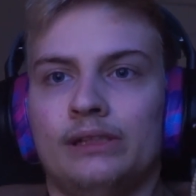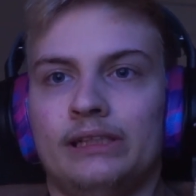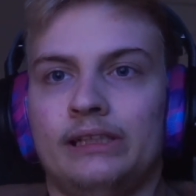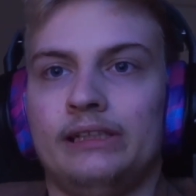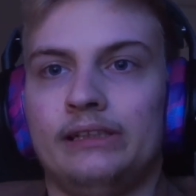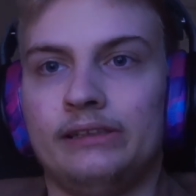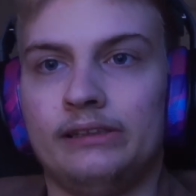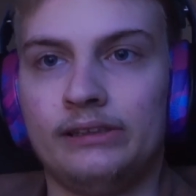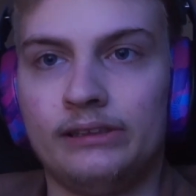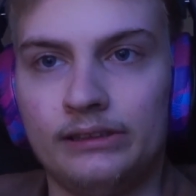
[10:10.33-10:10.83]

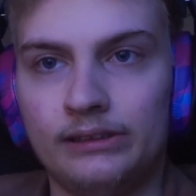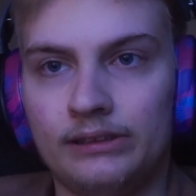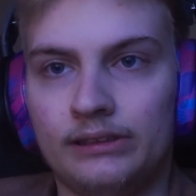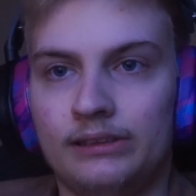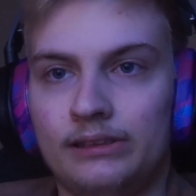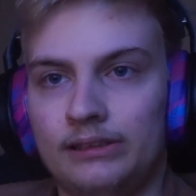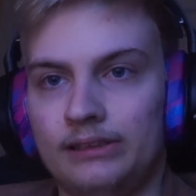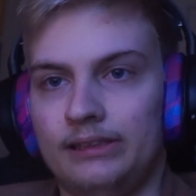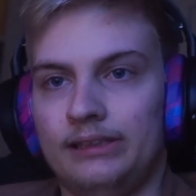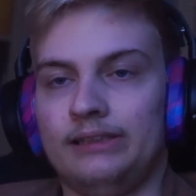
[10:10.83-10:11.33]
he
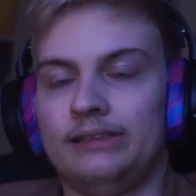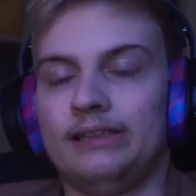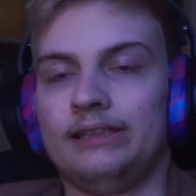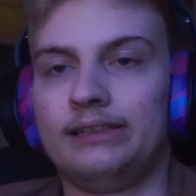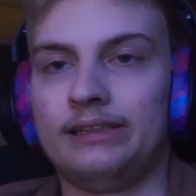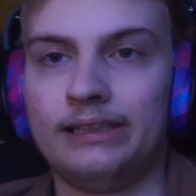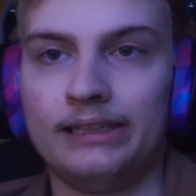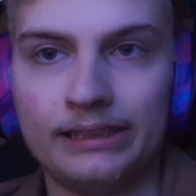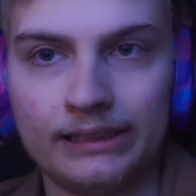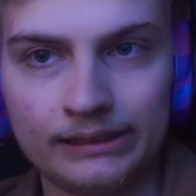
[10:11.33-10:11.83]
he did
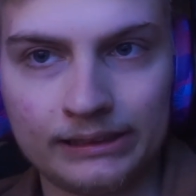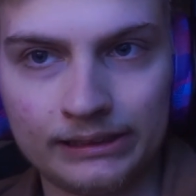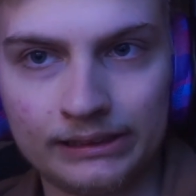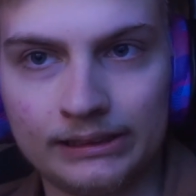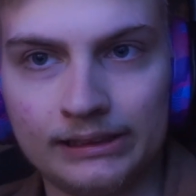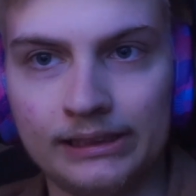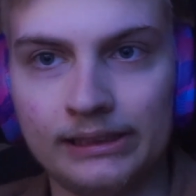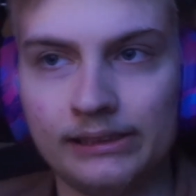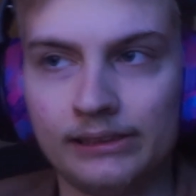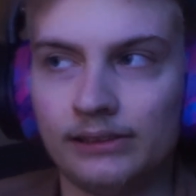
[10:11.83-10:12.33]
this
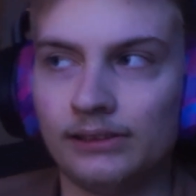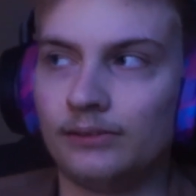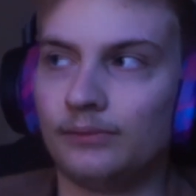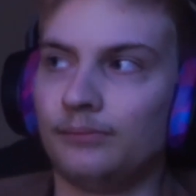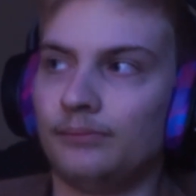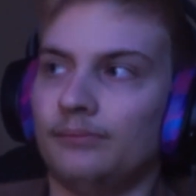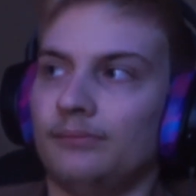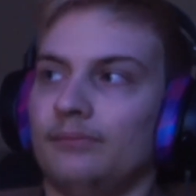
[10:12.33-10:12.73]
thing